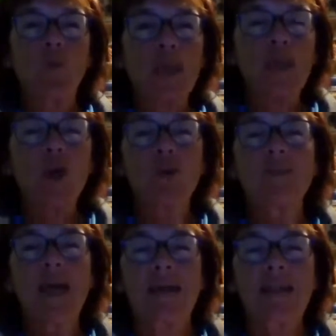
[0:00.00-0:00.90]
we
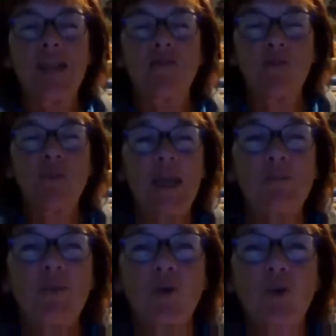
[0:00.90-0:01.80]
contact 7
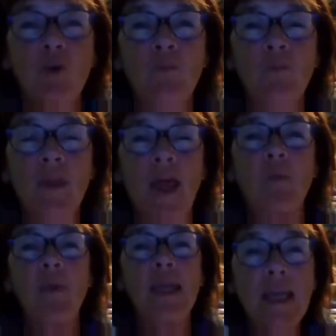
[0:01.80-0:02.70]
people
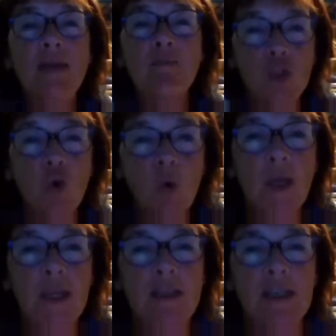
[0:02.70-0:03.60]
and we keep
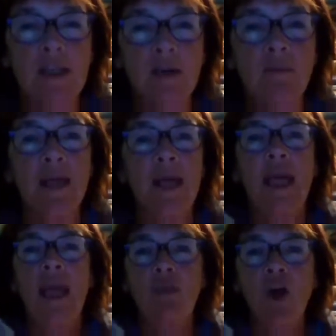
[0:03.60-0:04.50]
talking to them
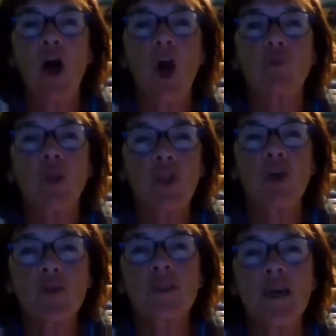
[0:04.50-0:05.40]
in the hope that
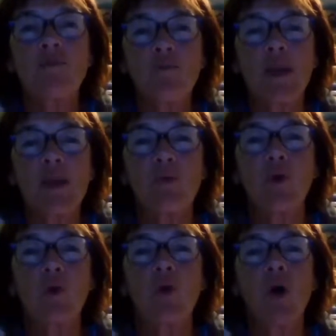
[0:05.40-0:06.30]
those 7
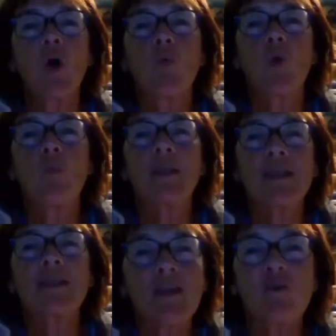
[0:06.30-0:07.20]
people will be
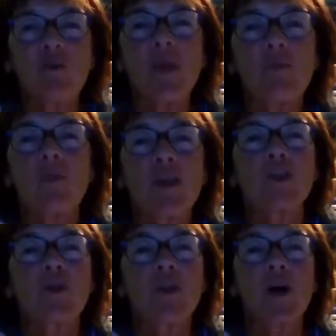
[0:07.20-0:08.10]
the 7 people that
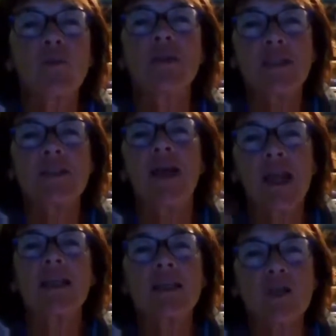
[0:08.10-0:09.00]
join our business,
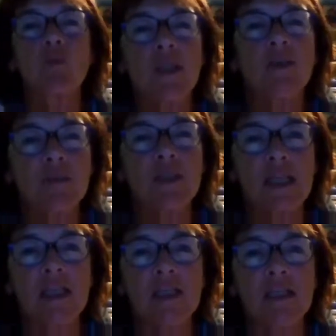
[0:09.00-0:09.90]
like Lisa Williams
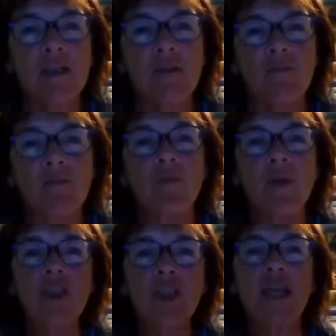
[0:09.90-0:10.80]
did.
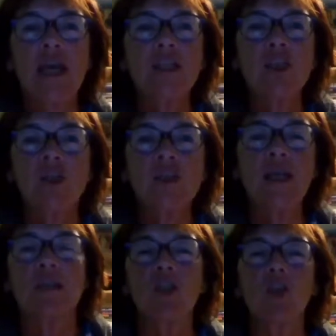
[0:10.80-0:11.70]
But she had to
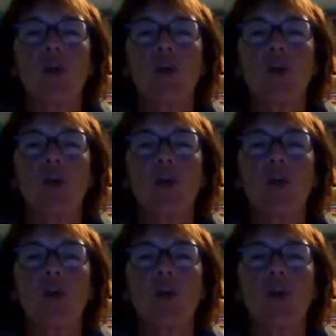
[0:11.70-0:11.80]
contact a